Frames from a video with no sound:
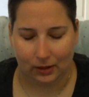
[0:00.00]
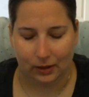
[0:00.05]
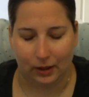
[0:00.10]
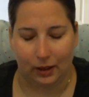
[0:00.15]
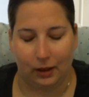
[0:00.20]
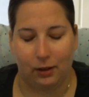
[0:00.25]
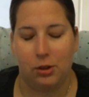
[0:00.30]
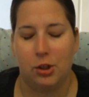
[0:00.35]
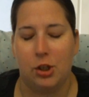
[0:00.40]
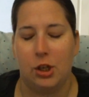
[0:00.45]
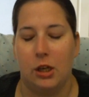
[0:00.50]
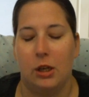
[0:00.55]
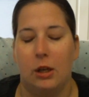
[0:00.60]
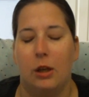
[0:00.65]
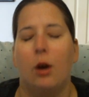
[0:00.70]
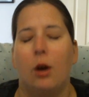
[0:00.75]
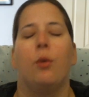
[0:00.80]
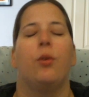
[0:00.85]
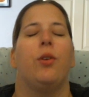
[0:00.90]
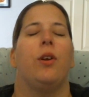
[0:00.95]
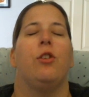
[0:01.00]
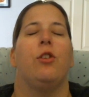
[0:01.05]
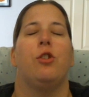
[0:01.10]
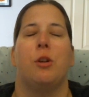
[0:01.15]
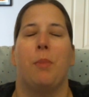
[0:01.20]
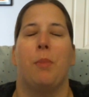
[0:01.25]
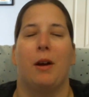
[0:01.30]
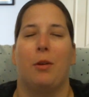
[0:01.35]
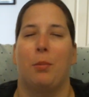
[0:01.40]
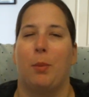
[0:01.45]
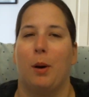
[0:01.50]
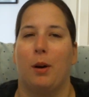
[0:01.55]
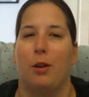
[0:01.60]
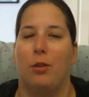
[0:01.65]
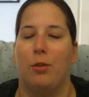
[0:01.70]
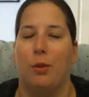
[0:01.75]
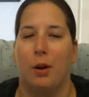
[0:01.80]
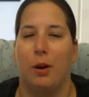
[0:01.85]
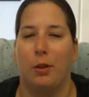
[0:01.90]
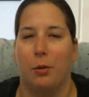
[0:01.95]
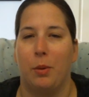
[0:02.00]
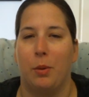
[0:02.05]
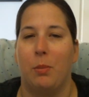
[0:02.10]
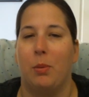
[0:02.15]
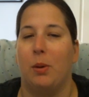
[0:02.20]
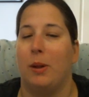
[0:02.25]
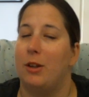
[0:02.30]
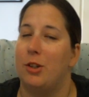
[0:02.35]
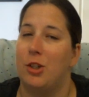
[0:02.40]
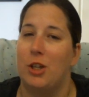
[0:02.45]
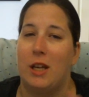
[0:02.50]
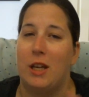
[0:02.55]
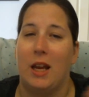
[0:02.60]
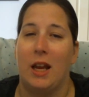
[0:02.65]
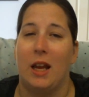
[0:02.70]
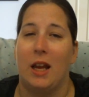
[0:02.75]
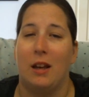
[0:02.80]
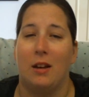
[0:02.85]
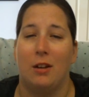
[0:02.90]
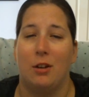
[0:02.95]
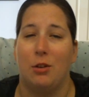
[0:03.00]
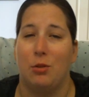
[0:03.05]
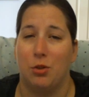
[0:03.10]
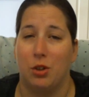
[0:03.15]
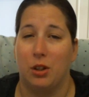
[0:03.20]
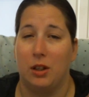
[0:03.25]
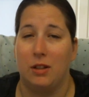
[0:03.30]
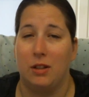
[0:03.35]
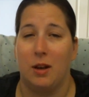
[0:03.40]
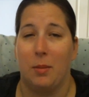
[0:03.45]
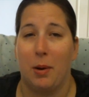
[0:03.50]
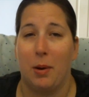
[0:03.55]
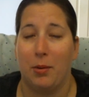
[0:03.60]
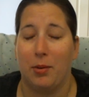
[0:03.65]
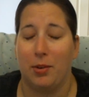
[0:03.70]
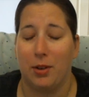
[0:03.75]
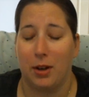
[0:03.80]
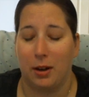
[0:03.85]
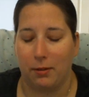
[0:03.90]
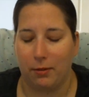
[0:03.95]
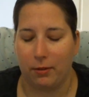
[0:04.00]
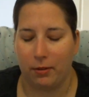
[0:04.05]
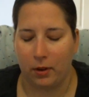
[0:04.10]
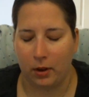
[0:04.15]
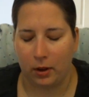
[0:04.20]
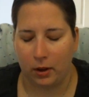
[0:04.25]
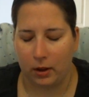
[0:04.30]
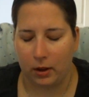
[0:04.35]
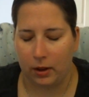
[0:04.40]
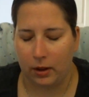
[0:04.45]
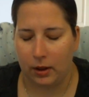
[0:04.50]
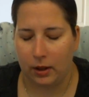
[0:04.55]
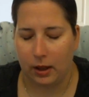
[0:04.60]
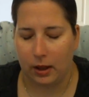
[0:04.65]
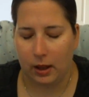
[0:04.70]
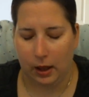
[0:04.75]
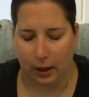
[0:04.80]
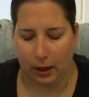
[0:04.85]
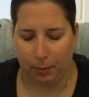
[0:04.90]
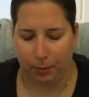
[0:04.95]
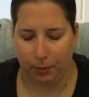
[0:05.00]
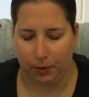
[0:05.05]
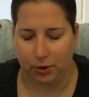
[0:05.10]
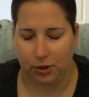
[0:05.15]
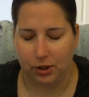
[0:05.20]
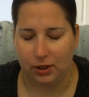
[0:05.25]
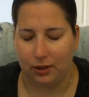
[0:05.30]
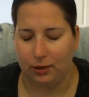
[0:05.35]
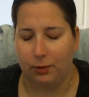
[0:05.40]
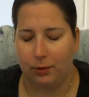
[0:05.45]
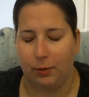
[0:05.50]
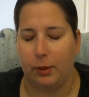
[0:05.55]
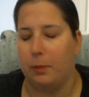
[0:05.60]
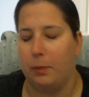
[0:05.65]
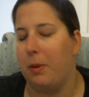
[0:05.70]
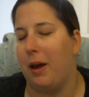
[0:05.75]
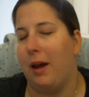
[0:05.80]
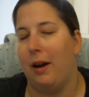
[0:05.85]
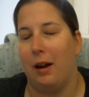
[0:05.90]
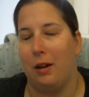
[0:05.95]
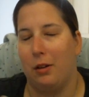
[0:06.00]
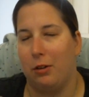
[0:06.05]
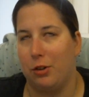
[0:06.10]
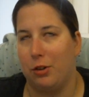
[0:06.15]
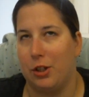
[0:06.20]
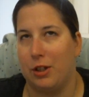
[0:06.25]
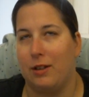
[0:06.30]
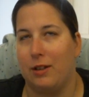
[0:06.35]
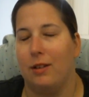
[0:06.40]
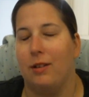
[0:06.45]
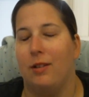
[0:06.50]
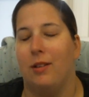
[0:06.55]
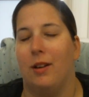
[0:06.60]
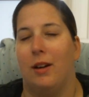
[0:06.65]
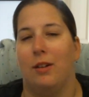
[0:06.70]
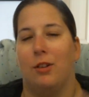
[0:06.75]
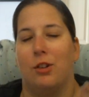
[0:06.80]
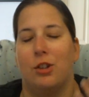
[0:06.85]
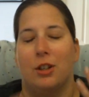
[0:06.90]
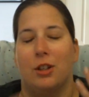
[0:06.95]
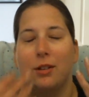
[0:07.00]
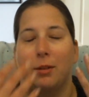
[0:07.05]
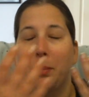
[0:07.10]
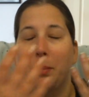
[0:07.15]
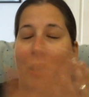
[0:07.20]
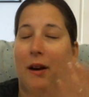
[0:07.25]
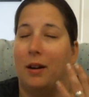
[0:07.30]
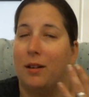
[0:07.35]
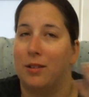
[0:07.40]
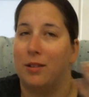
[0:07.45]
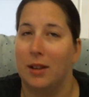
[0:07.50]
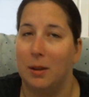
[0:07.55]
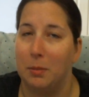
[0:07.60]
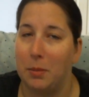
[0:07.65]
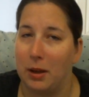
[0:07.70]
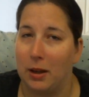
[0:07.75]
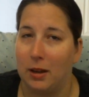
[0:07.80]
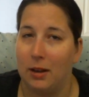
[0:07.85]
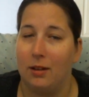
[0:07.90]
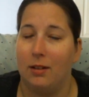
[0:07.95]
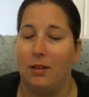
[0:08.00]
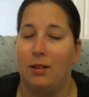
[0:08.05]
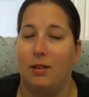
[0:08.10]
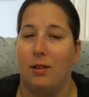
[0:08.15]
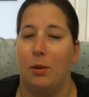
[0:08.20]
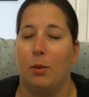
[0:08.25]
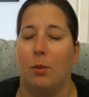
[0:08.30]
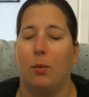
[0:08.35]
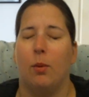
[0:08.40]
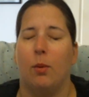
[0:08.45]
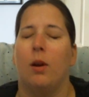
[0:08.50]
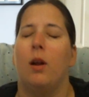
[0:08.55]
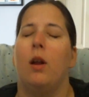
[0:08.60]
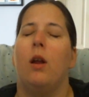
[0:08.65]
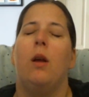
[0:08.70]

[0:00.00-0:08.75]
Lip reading: like, she goes in, she buys products for other people. Like, she can't usually demo stuff because she has really bad allergies and she has bad eczema. So,